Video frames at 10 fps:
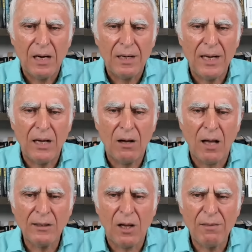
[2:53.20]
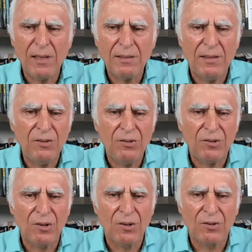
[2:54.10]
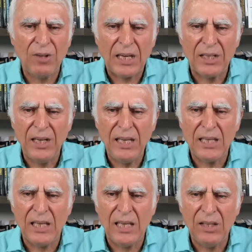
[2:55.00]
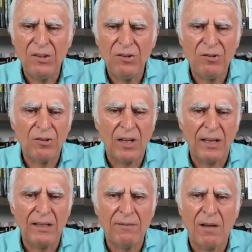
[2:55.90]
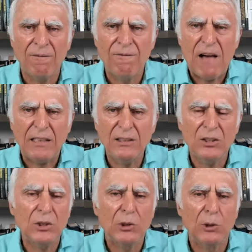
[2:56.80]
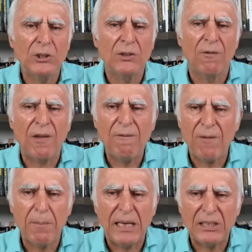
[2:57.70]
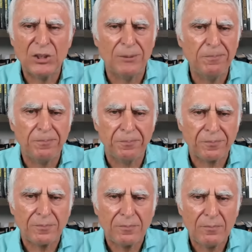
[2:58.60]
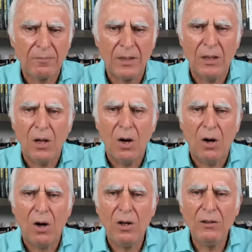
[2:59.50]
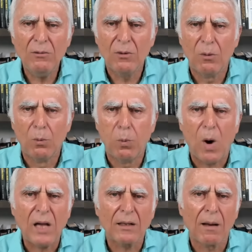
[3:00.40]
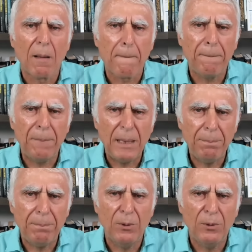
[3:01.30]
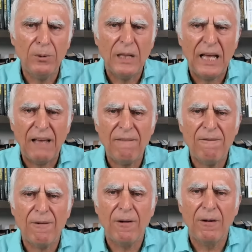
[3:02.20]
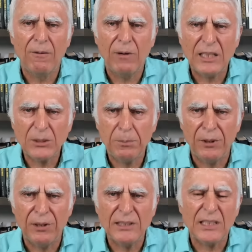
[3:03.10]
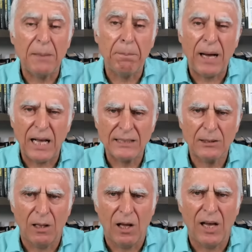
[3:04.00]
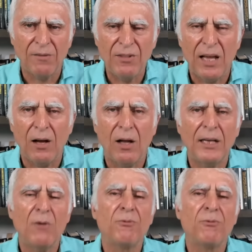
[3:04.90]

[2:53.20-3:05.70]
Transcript: Now, I, I think this technique is a, a valid source of information on what people have experienced in past lives. Now, I know